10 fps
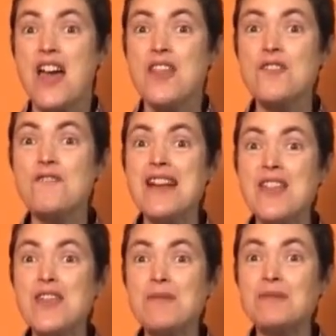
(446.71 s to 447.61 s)
the
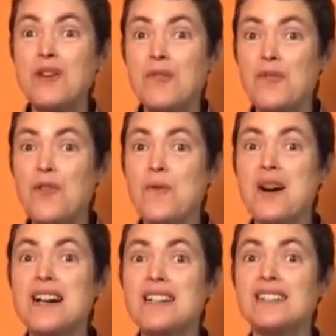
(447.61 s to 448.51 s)
rhythms of the
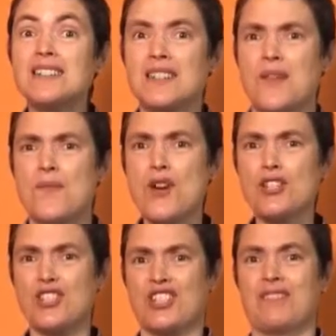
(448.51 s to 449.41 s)
world.
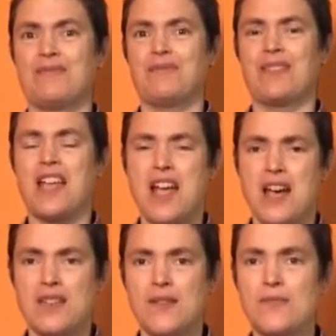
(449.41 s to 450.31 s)
Foot,
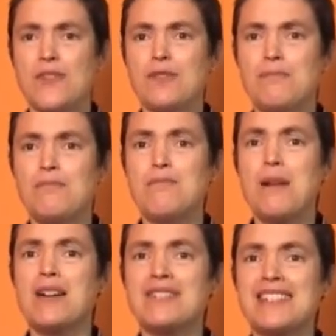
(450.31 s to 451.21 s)
the foot
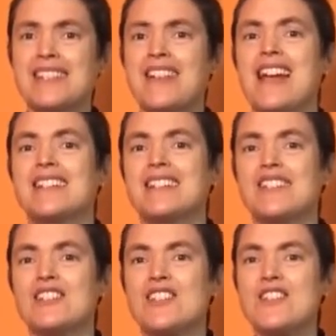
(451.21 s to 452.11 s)
bone's
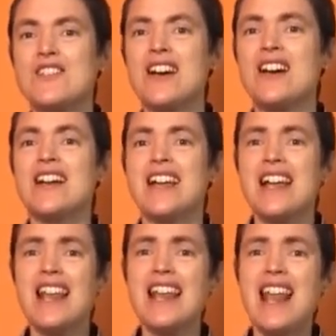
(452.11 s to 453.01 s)
connected to the
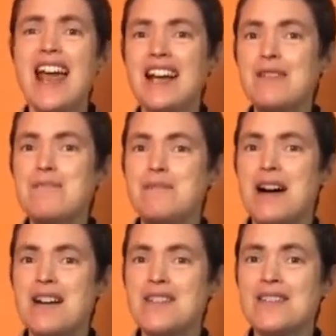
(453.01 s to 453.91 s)
leg
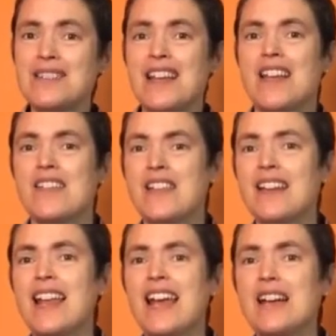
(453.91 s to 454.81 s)
bone,
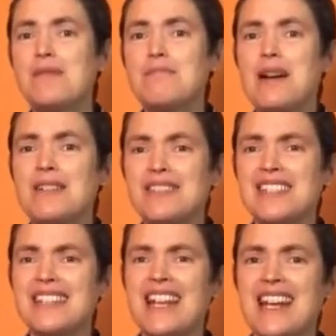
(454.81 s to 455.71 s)
the leg
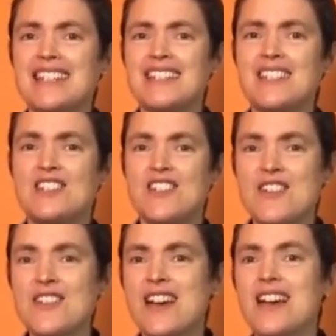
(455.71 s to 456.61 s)
bone's connected
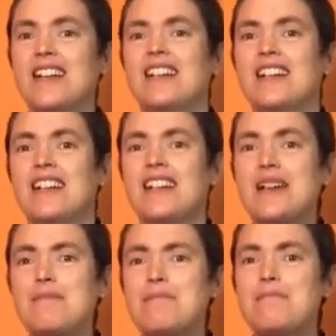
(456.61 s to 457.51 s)
to the
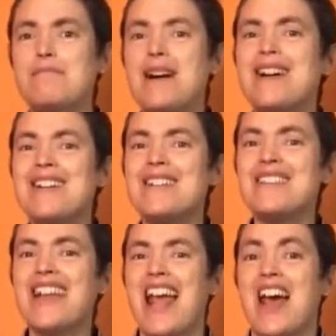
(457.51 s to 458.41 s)
hip
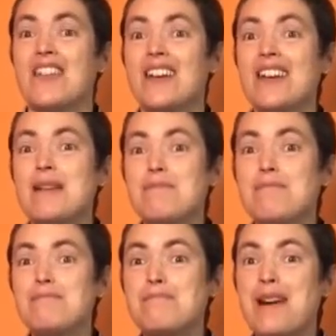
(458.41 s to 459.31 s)

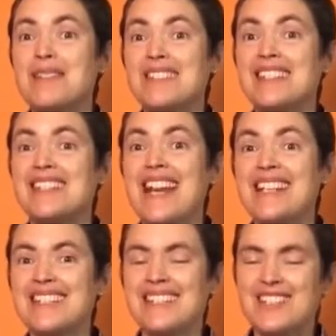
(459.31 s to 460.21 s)
bone's
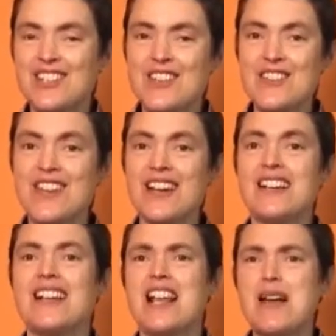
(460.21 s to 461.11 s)
connected to the
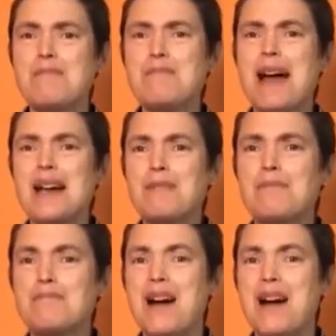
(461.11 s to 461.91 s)
back.